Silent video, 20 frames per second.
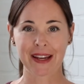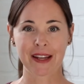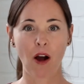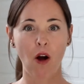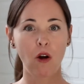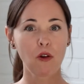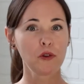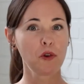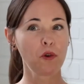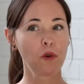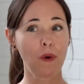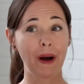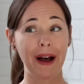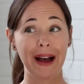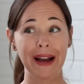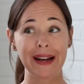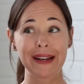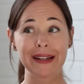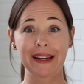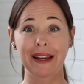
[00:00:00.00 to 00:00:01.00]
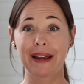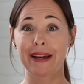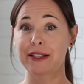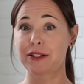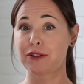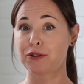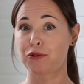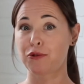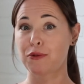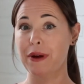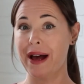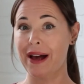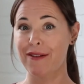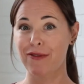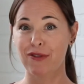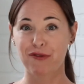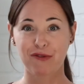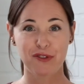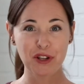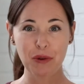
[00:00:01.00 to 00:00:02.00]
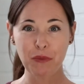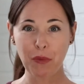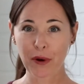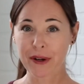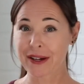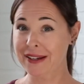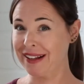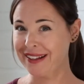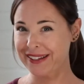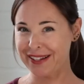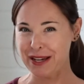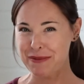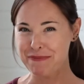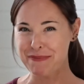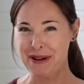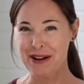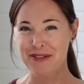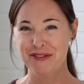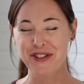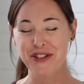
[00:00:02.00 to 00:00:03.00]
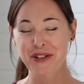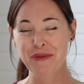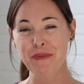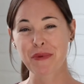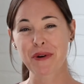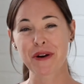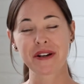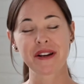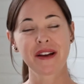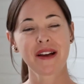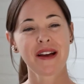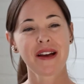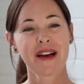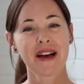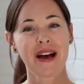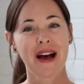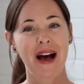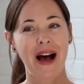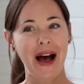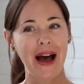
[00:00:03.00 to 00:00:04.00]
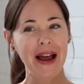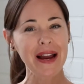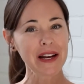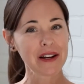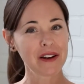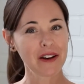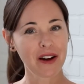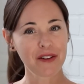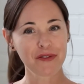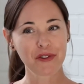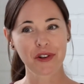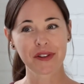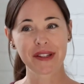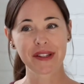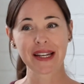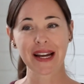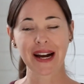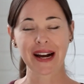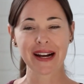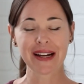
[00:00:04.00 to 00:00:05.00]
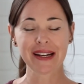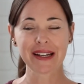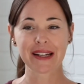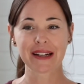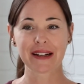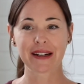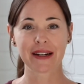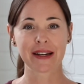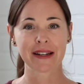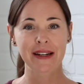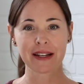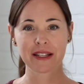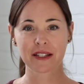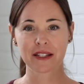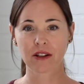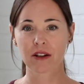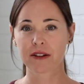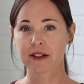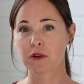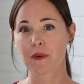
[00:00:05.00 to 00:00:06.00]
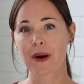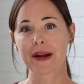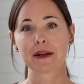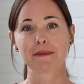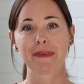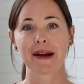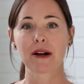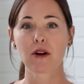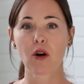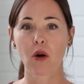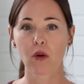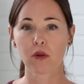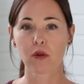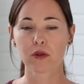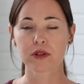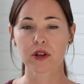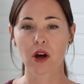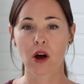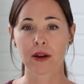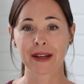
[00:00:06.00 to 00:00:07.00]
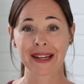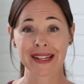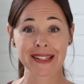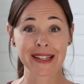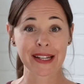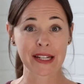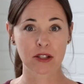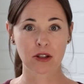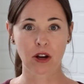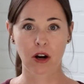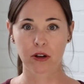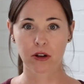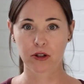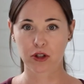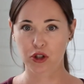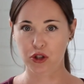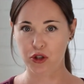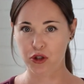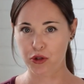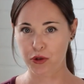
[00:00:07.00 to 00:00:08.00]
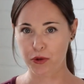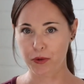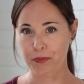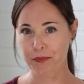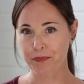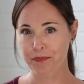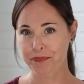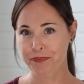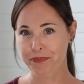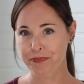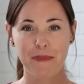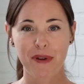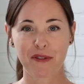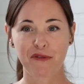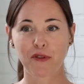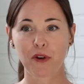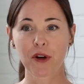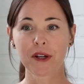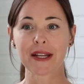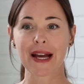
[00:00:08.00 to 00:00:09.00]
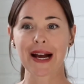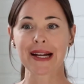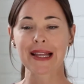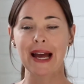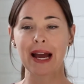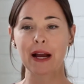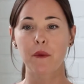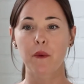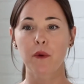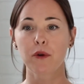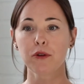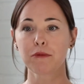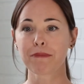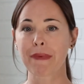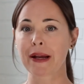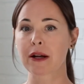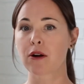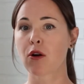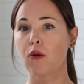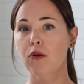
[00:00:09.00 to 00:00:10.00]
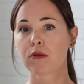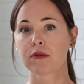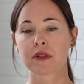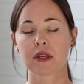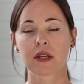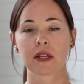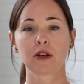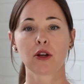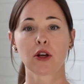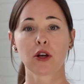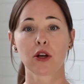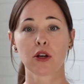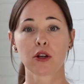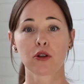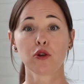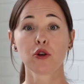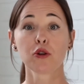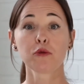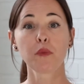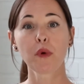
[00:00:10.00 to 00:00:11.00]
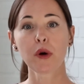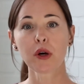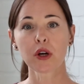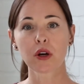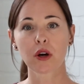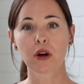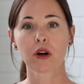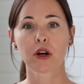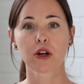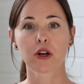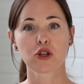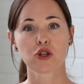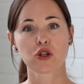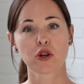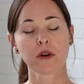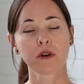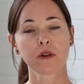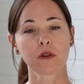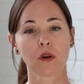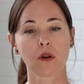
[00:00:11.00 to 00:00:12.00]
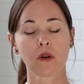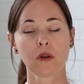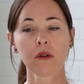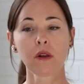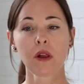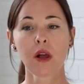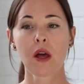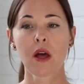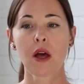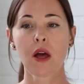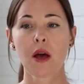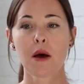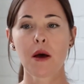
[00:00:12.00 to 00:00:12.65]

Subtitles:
And although I like to have a vision board, and I'll keep my vision board, I loved the idea and I started writing my goals on index cards too. Before that, I wrote my goals in a notebook or a journal,